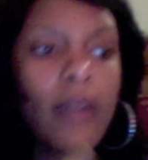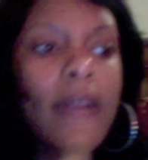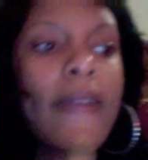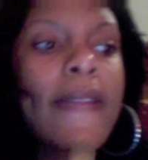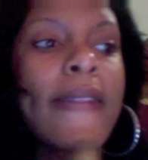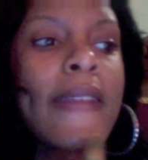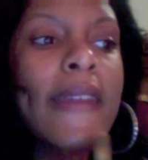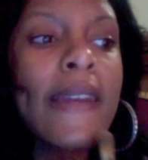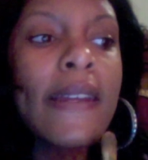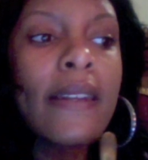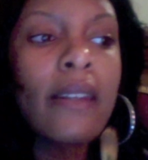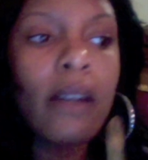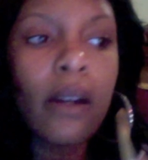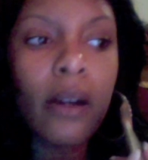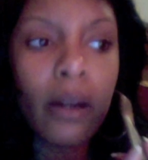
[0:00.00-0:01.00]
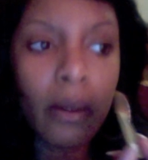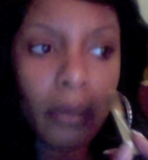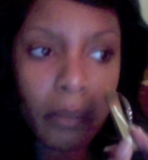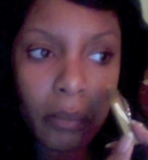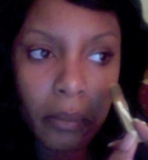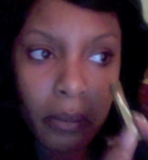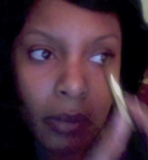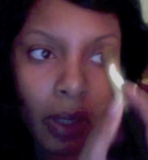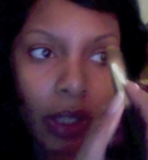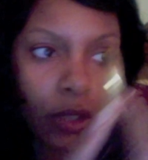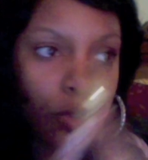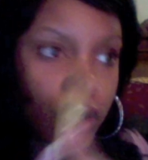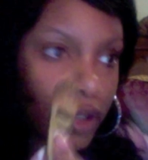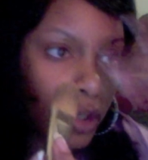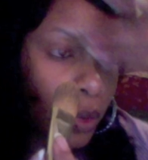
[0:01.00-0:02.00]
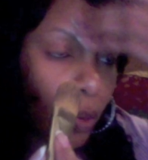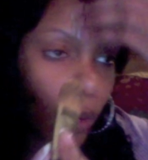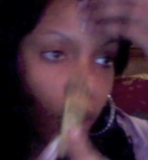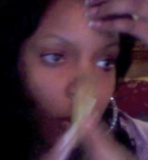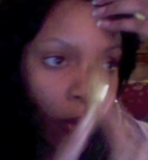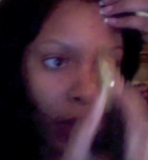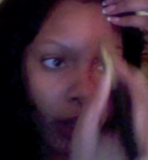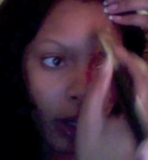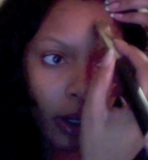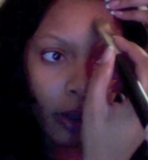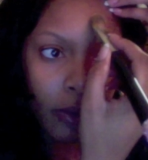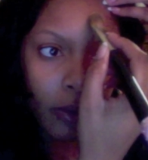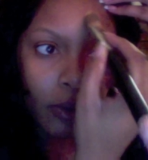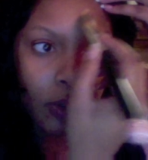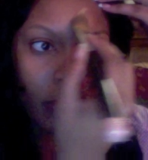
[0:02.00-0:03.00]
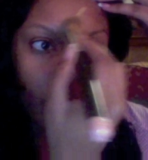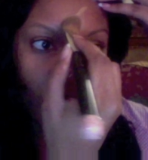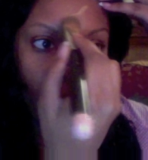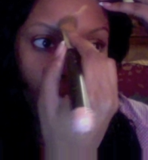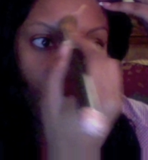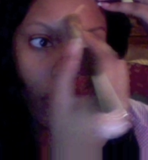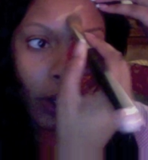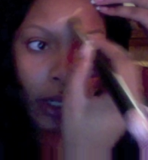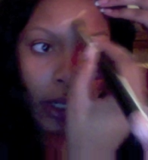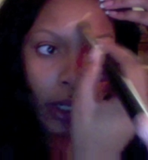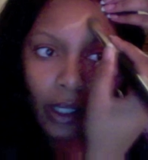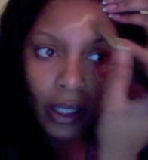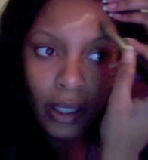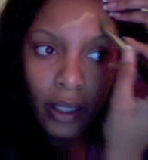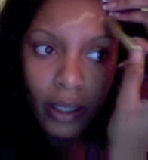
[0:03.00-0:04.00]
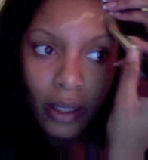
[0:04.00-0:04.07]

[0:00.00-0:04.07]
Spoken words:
And then I usually work up to my forehead,